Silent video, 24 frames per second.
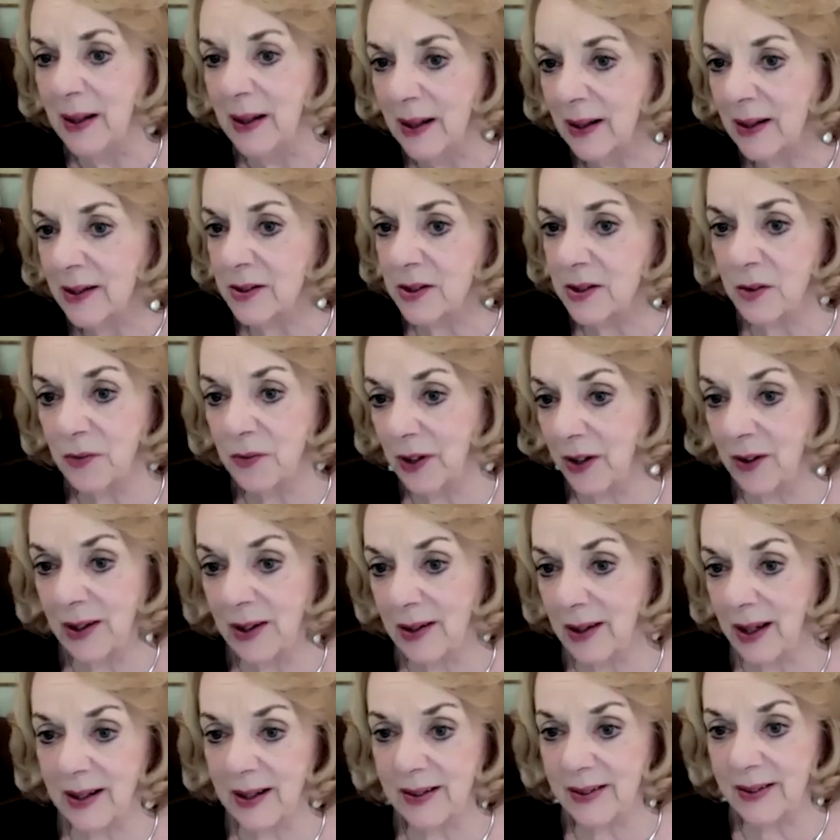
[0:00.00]
because they're very
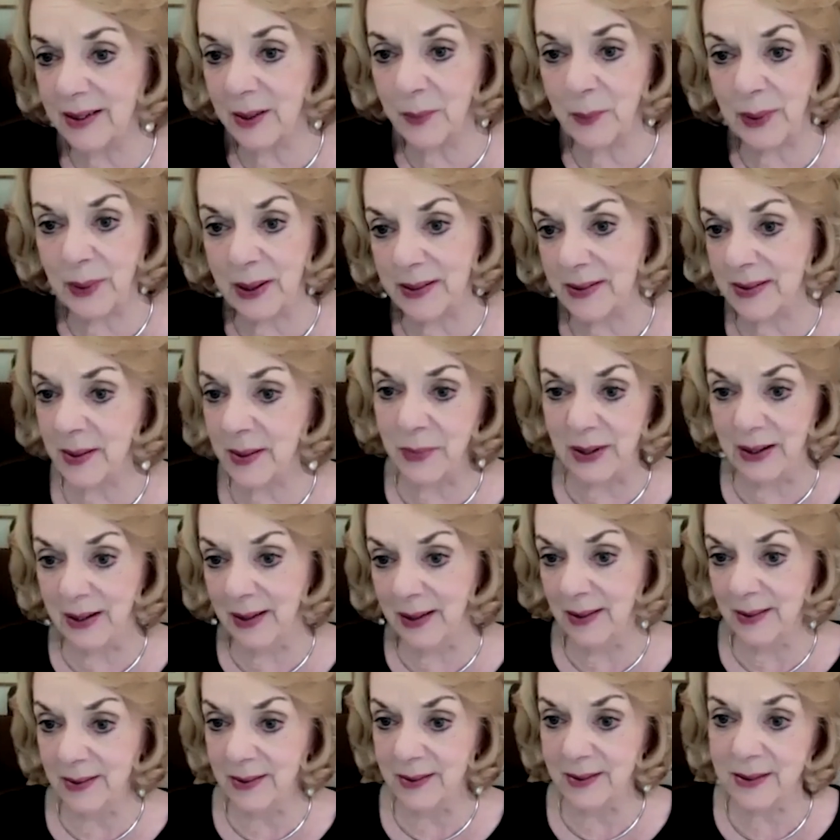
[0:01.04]
likely to buy something else.